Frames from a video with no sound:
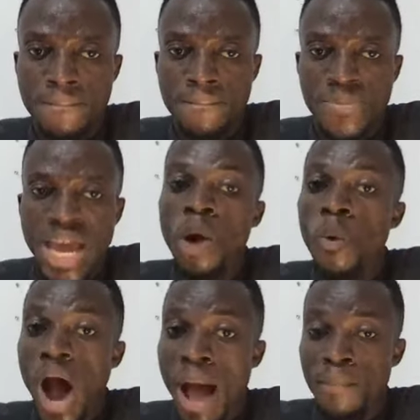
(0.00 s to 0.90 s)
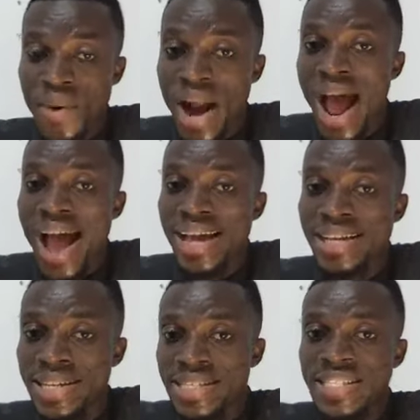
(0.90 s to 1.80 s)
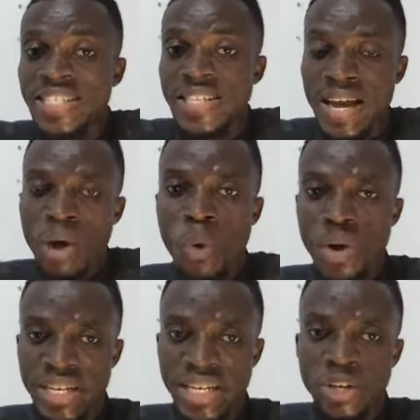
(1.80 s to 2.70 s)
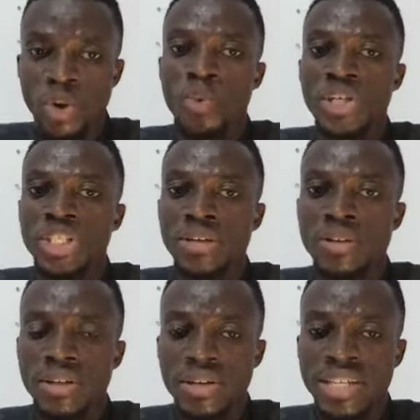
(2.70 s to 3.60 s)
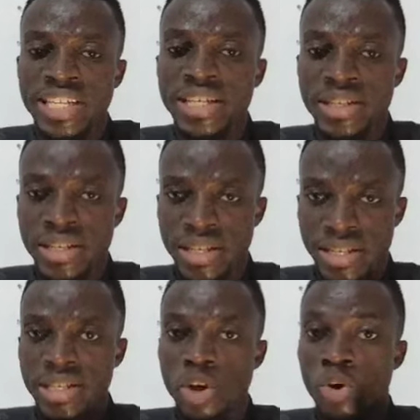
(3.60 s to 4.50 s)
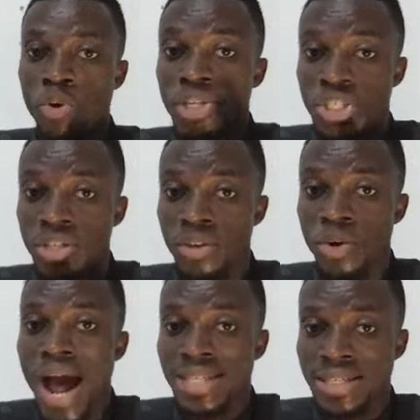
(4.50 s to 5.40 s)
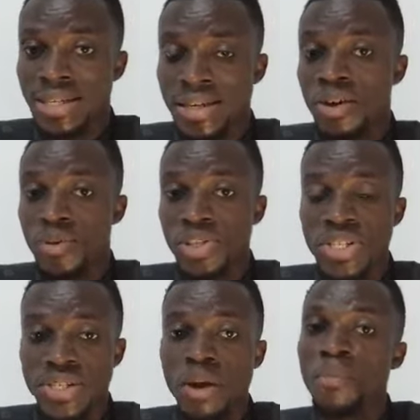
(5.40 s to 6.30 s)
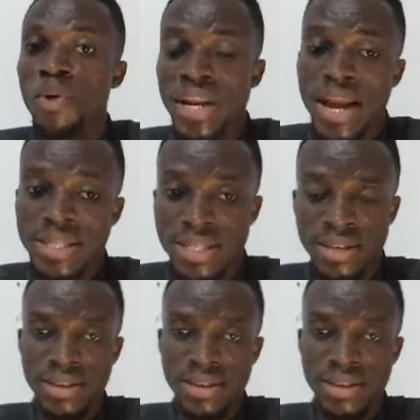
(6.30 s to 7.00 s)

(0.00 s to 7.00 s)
Our Abra, they see, yeah, our inauguration, no, I say inauguration ceremony, I say.